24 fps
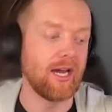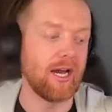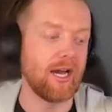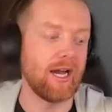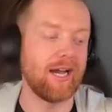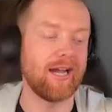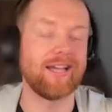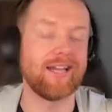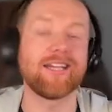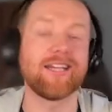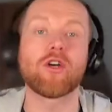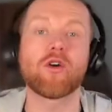
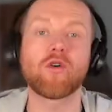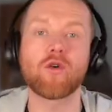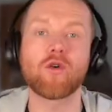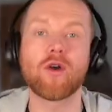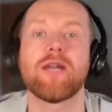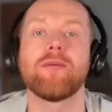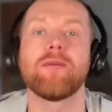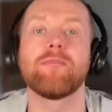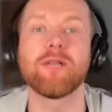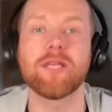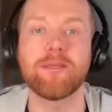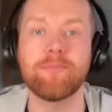An
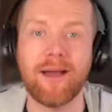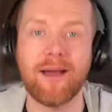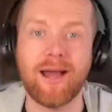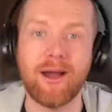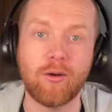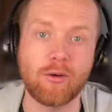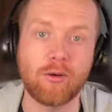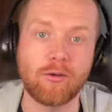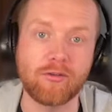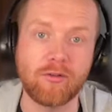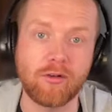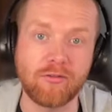incredibly
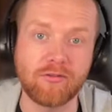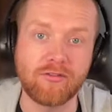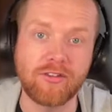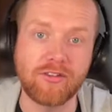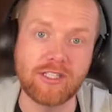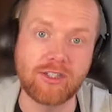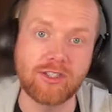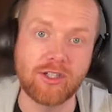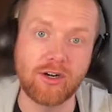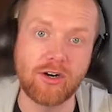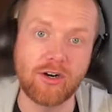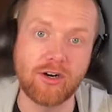powerful
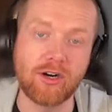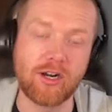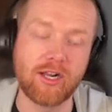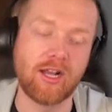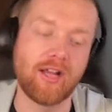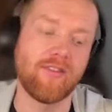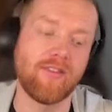feature